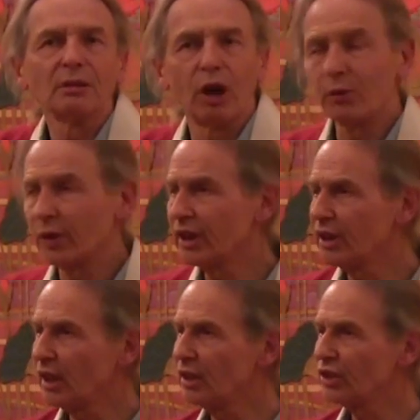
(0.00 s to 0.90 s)

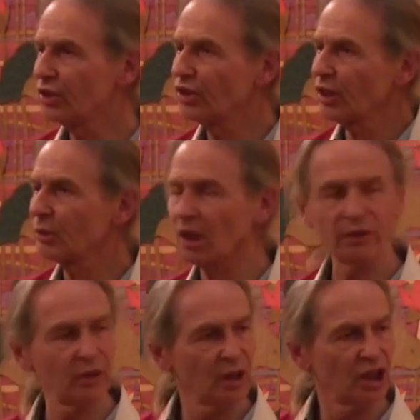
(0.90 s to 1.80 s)
hopefully into some kind
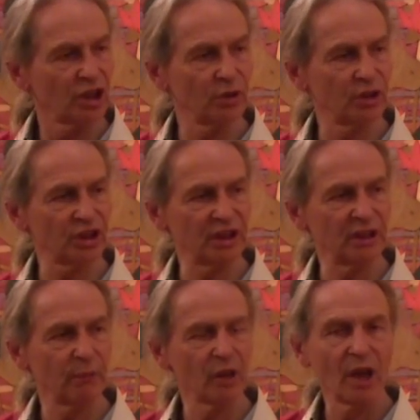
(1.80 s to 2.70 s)
of unity.
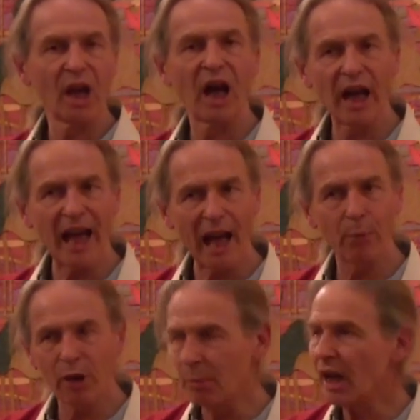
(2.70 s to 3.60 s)
I
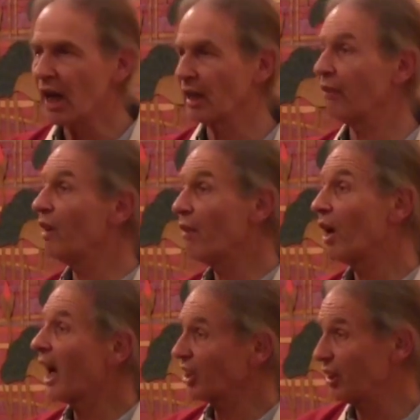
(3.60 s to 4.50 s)
am a man. I've never
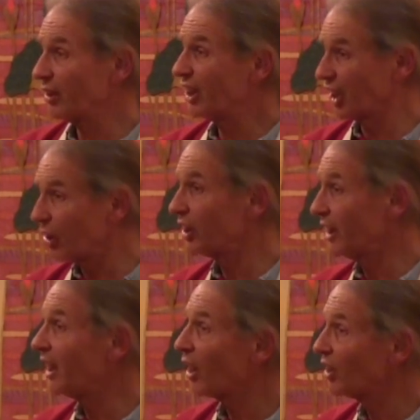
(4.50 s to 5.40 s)
actually seriously
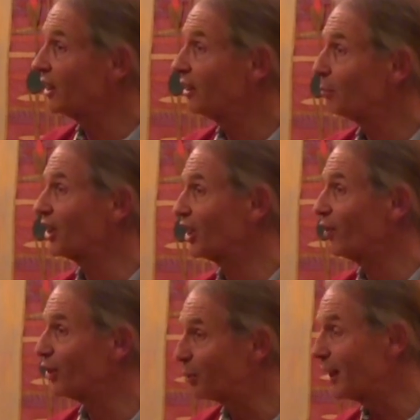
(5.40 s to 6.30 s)
doubted
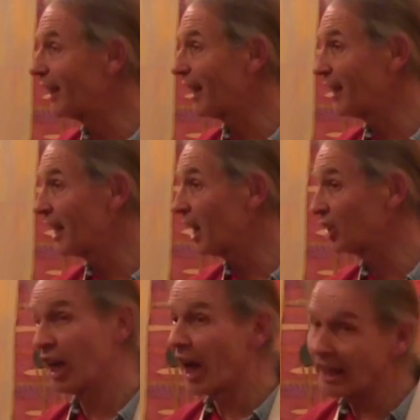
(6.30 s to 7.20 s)
myself as being anything
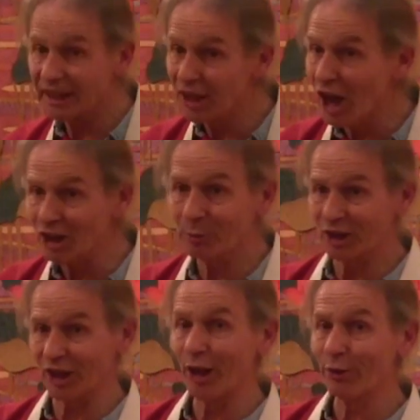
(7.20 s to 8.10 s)
else. I did ask
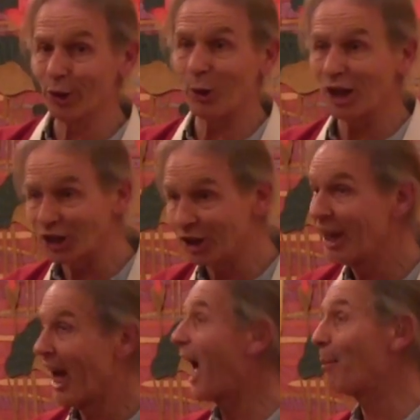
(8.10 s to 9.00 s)
myself the question,
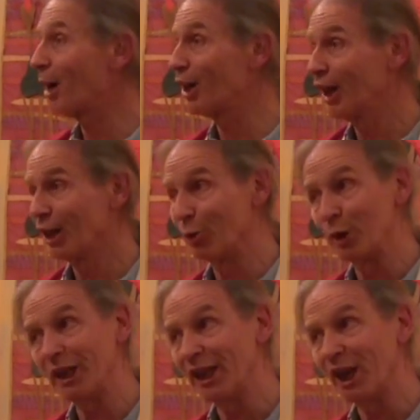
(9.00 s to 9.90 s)
am I
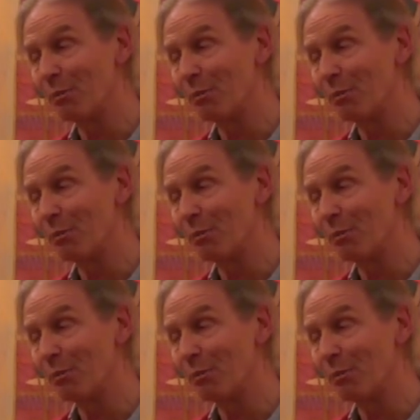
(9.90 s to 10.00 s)
really